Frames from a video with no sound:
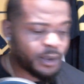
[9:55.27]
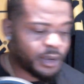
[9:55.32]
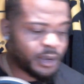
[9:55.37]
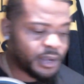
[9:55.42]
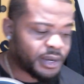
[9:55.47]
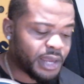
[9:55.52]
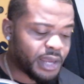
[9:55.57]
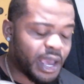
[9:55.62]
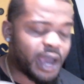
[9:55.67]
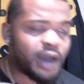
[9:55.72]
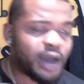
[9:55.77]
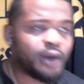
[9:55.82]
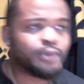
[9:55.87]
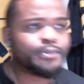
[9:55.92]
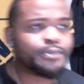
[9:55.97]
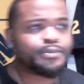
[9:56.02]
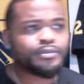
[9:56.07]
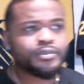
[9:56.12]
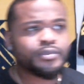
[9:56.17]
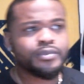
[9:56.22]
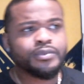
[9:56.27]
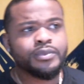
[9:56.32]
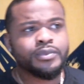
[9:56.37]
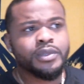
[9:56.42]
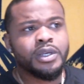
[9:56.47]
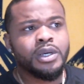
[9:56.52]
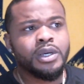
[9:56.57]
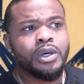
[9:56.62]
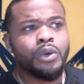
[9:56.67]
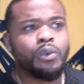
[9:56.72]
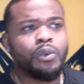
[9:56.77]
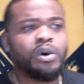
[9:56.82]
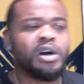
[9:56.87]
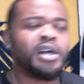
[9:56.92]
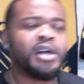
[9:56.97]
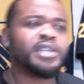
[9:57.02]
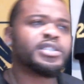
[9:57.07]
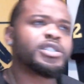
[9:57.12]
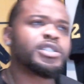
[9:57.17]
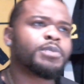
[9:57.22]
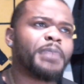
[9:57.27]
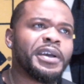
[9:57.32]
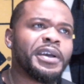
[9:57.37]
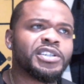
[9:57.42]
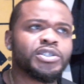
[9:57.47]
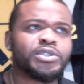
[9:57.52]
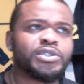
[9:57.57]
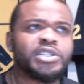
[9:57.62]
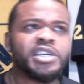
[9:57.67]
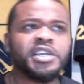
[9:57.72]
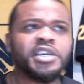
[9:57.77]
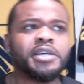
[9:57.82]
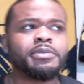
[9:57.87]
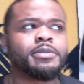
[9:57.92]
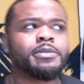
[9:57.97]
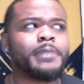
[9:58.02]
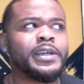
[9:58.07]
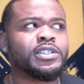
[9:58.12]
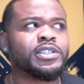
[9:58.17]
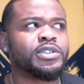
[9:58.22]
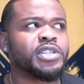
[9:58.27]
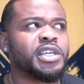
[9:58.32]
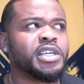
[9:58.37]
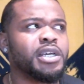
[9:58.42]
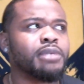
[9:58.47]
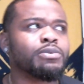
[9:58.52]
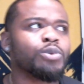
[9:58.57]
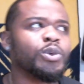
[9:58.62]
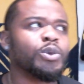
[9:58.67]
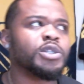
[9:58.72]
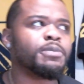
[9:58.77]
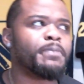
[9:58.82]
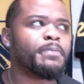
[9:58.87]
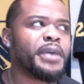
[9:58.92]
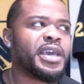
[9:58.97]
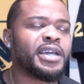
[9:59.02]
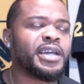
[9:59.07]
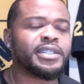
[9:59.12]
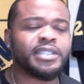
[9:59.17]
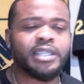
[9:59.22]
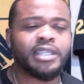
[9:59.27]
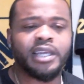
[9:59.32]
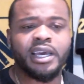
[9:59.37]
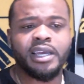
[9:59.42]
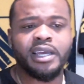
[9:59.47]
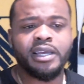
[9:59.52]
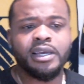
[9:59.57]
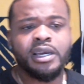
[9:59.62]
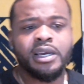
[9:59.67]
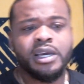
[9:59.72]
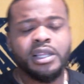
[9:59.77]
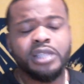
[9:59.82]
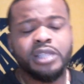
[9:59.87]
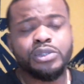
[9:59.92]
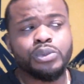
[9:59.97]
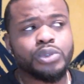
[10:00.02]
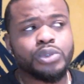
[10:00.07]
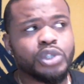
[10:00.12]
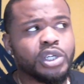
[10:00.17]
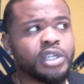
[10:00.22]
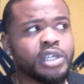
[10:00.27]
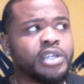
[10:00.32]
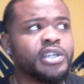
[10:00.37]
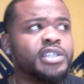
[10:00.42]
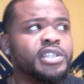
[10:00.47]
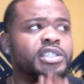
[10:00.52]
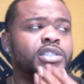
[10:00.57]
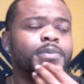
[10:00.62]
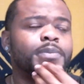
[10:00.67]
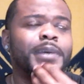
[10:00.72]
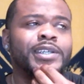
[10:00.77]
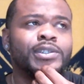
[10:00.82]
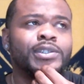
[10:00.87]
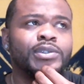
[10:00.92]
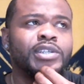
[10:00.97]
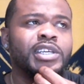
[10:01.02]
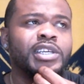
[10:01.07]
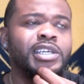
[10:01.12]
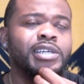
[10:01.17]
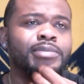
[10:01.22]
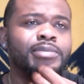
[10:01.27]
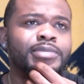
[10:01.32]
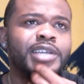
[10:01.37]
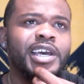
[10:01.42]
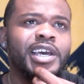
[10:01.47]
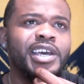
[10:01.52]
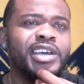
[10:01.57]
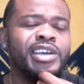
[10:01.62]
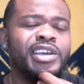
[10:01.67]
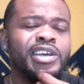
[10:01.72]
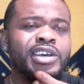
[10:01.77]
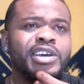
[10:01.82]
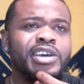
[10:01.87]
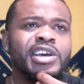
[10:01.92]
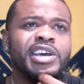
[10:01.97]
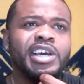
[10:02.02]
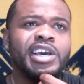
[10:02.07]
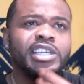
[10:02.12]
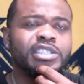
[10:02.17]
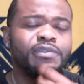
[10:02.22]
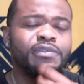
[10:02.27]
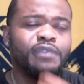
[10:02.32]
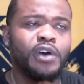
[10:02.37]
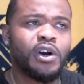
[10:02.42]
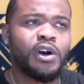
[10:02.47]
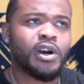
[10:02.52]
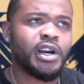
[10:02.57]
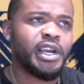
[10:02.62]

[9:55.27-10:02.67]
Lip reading: Now, what? Special teams was big today. This was a good special team day as far